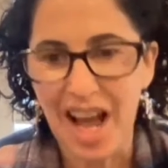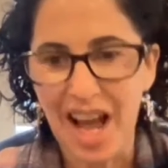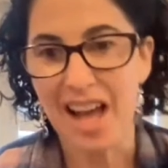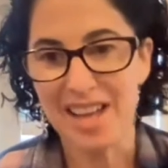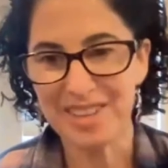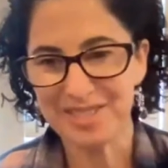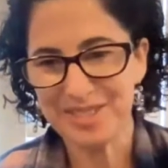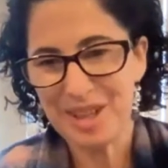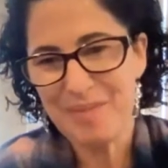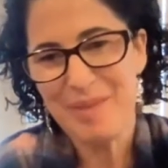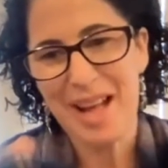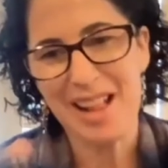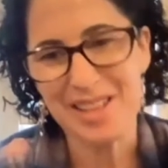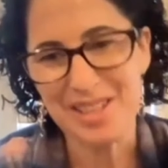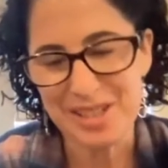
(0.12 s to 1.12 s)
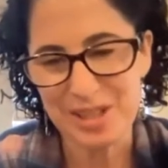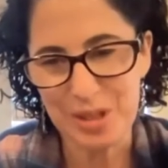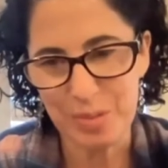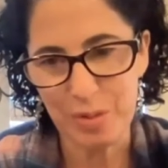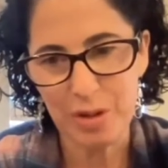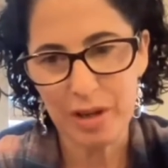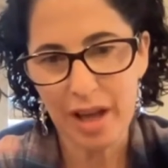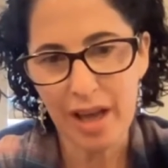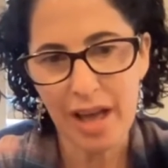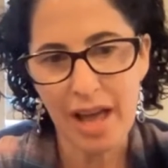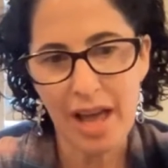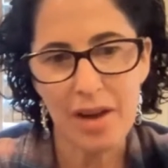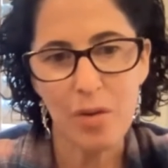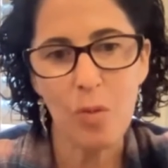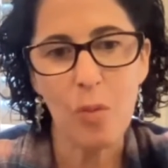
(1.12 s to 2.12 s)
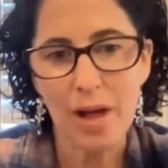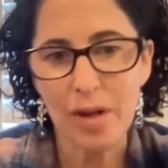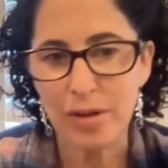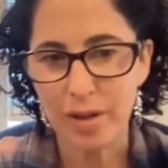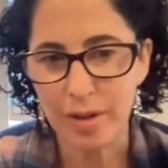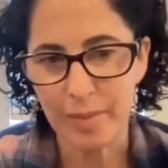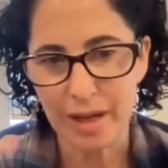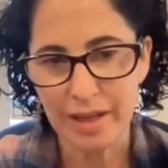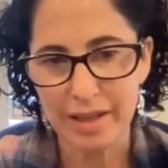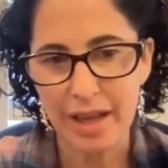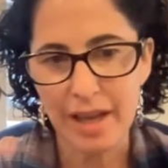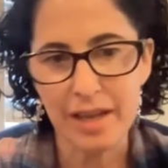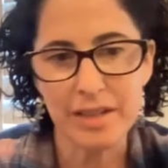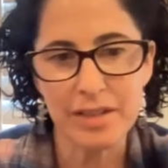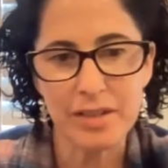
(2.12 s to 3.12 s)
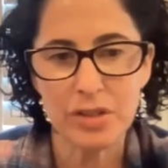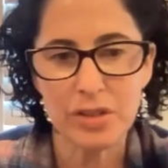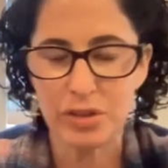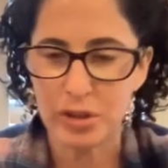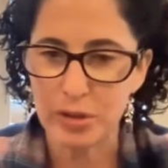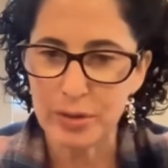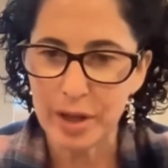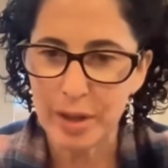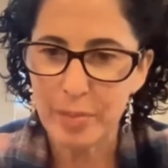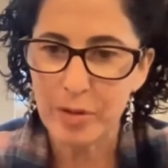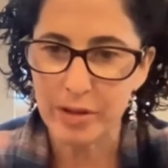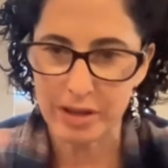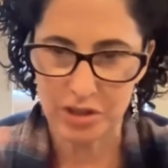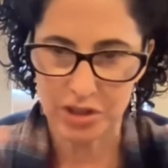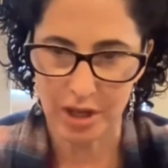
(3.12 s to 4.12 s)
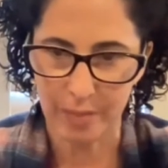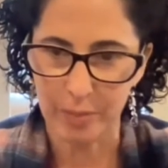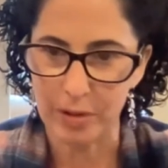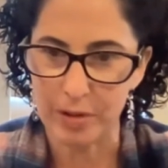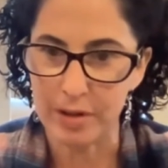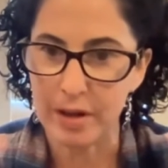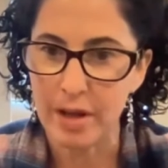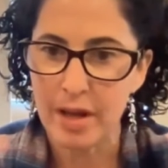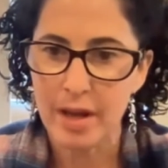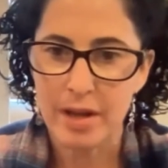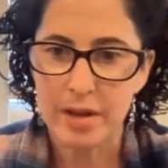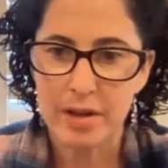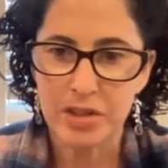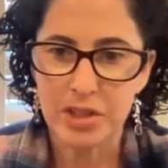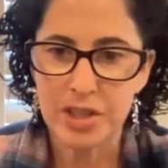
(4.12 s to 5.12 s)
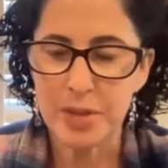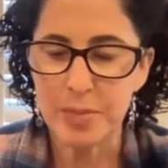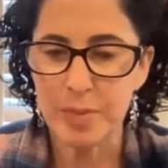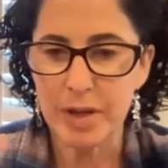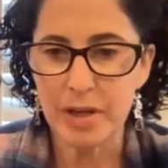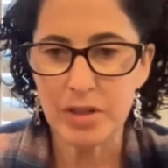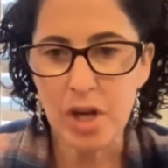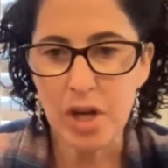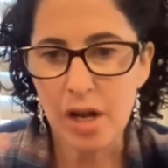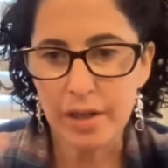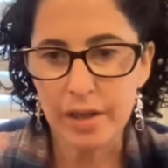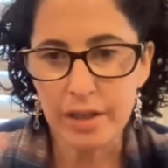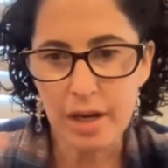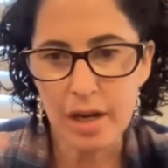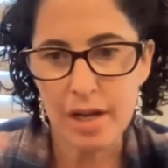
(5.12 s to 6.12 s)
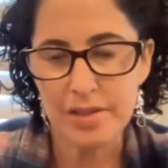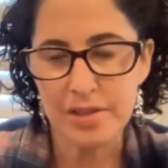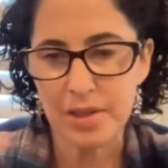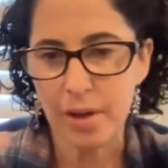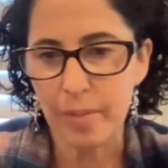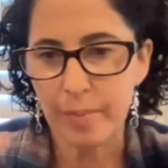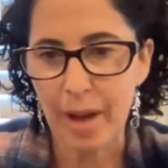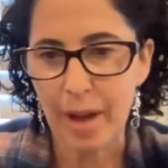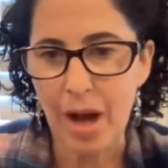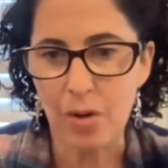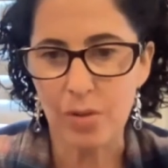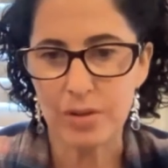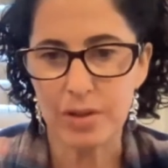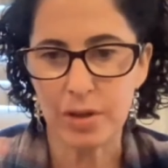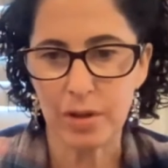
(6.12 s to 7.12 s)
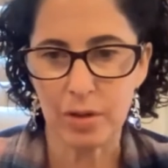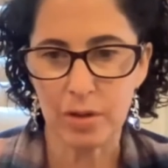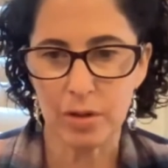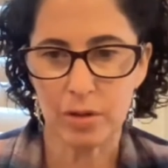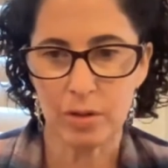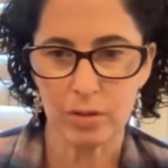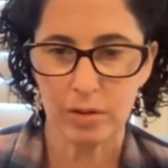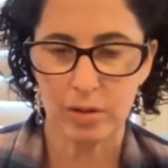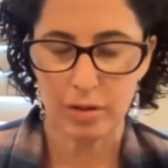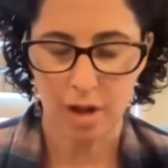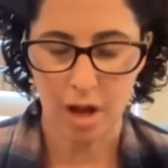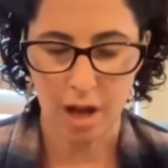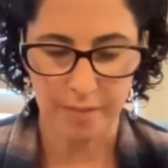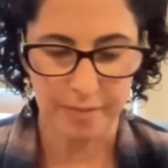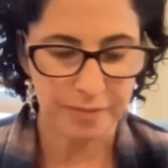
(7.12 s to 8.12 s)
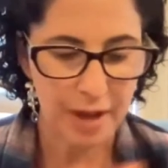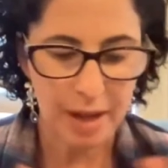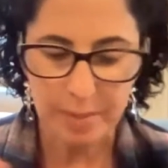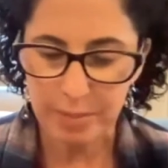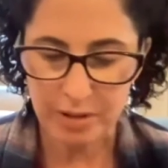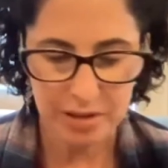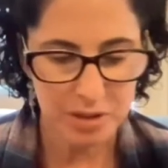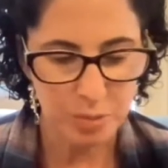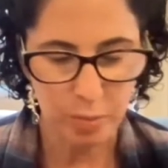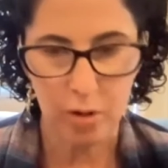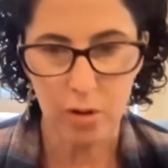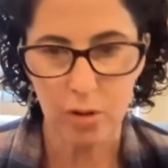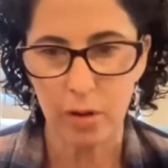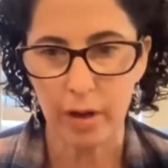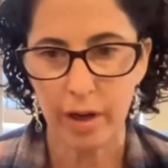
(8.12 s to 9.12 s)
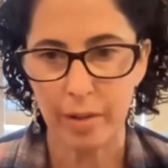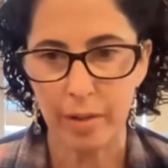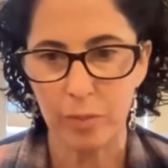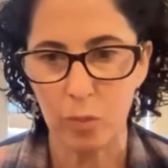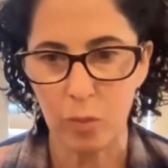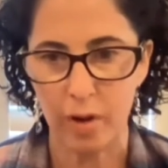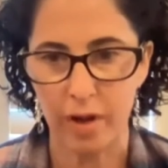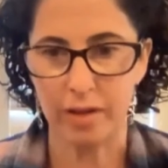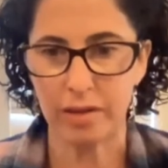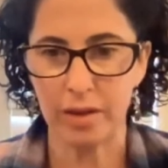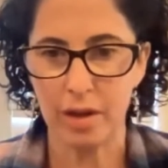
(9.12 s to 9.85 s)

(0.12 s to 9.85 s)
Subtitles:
Hi, I'm Allison Zmuda, and welcome again to Kimberly Sheppard. She's been talking to us about her fabulous program with